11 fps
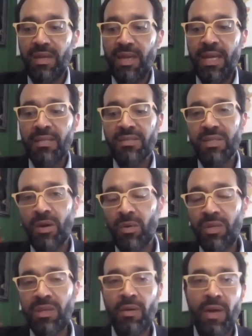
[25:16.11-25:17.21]
And so,
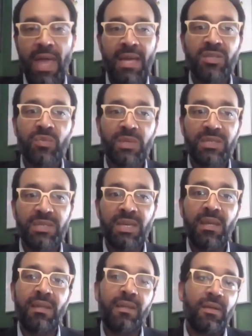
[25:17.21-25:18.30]
as we
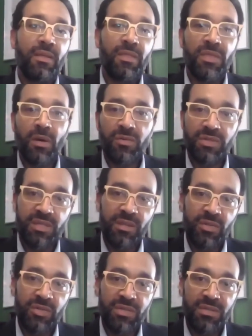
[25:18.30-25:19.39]
see those
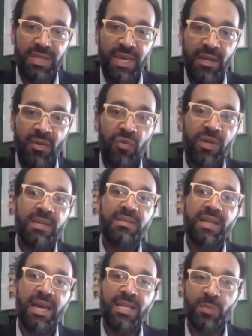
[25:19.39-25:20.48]
solutions increase,
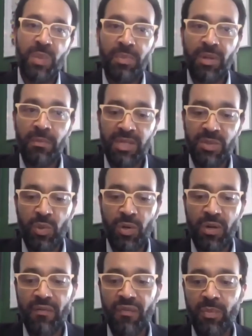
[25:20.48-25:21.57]
as people are much more
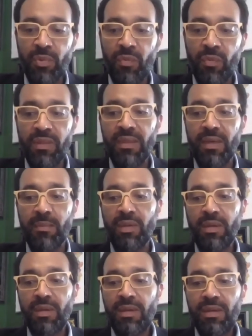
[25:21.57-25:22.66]
comfortable with them,
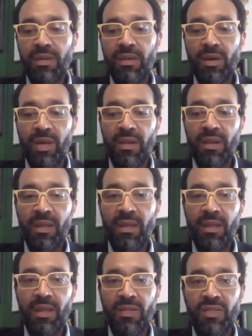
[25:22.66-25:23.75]

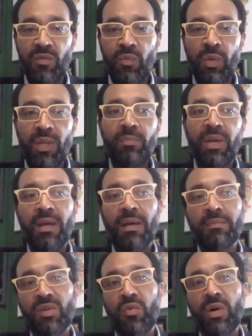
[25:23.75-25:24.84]
it really
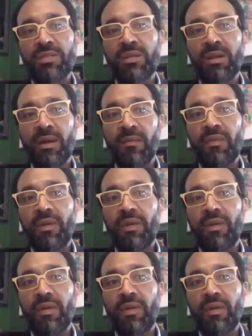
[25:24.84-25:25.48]
becomes a question of,